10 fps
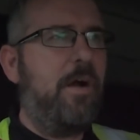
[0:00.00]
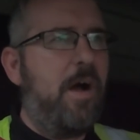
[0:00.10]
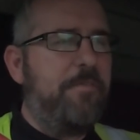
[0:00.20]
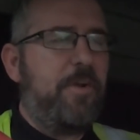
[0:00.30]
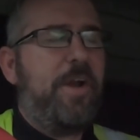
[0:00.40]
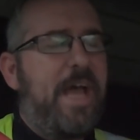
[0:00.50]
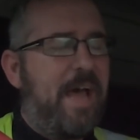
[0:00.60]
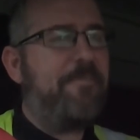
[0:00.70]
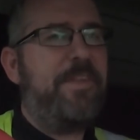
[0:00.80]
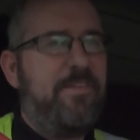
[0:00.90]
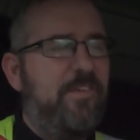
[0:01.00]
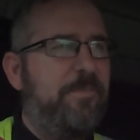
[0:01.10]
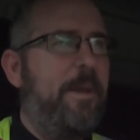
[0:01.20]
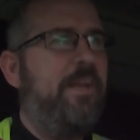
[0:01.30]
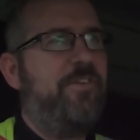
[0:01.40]
I've got to have this
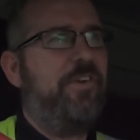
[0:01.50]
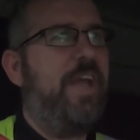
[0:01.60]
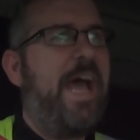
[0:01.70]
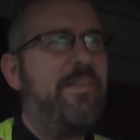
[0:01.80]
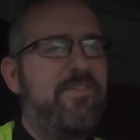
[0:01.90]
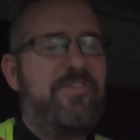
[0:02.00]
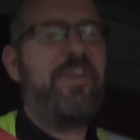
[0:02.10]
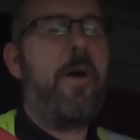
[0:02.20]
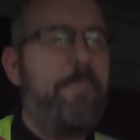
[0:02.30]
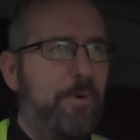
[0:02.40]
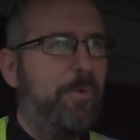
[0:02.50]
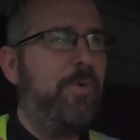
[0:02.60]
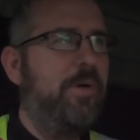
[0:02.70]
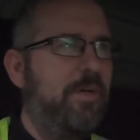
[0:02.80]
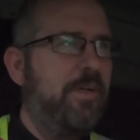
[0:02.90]
suspension as supple
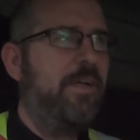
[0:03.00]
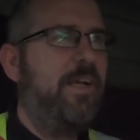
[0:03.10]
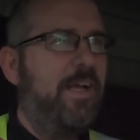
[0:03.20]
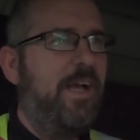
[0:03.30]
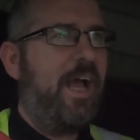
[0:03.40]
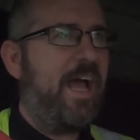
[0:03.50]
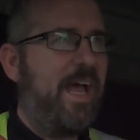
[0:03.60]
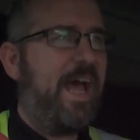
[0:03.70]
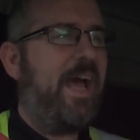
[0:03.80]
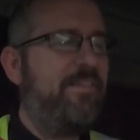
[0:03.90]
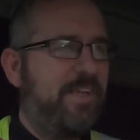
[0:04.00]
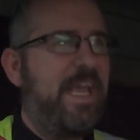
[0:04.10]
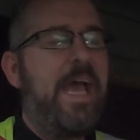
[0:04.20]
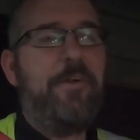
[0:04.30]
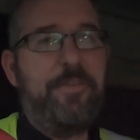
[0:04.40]
as I
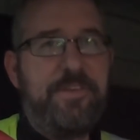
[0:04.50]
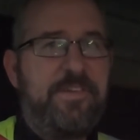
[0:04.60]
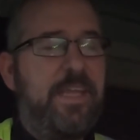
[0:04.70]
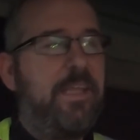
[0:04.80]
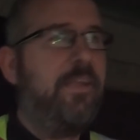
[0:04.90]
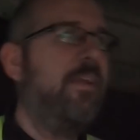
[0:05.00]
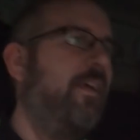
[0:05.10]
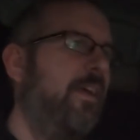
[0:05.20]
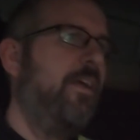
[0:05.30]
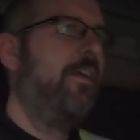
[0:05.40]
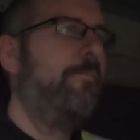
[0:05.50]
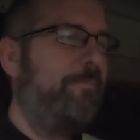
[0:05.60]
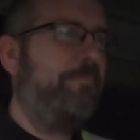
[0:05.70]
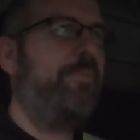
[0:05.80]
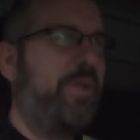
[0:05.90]
can on the seat,
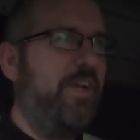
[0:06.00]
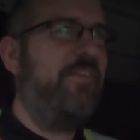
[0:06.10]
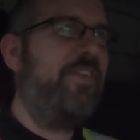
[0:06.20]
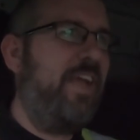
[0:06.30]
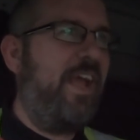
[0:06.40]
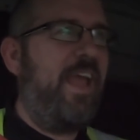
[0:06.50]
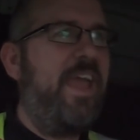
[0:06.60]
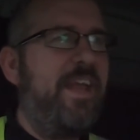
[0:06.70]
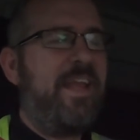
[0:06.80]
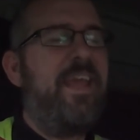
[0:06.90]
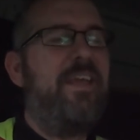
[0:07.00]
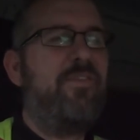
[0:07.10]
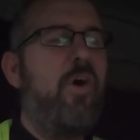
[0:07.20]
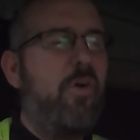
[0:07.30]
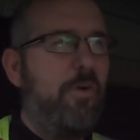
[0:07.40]
because it is
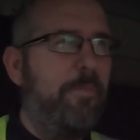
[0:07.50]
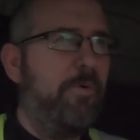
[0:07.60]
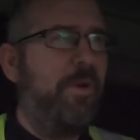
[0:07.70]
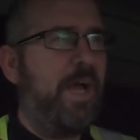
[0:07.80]
horrible.